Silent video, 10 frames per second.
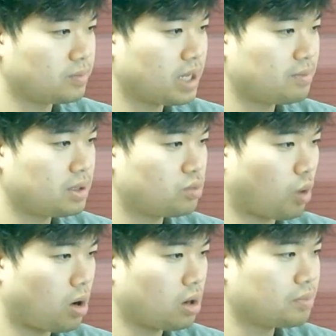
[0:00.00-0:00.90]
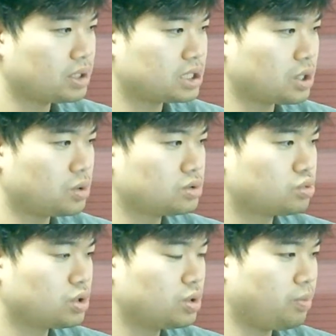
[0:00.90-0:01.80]
may be wrong, but those
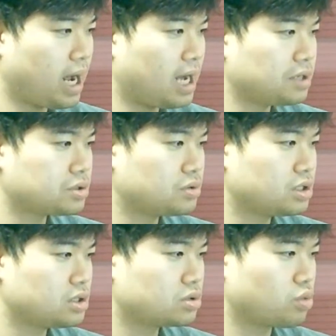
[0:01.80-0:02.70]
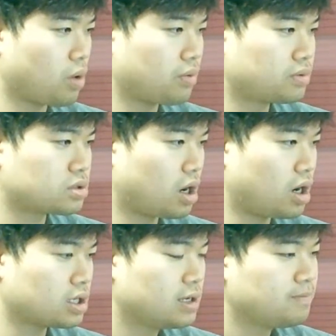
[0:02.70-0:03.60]
who pass on this growth
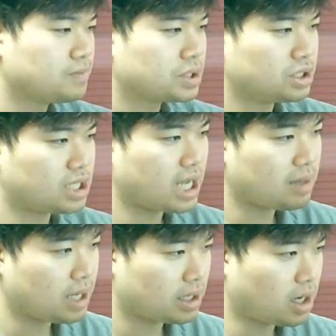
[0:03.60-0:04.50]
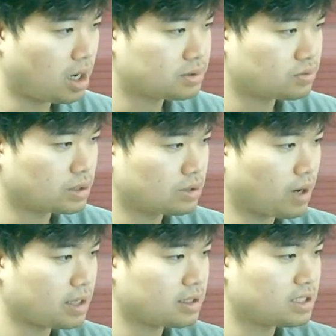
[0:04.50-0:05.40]
stock today may come to
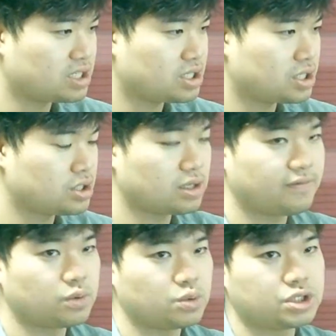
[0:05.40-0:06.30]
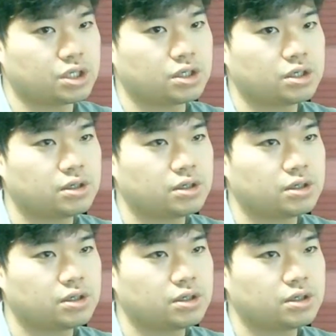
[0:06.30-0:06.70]
regret the decision in the future.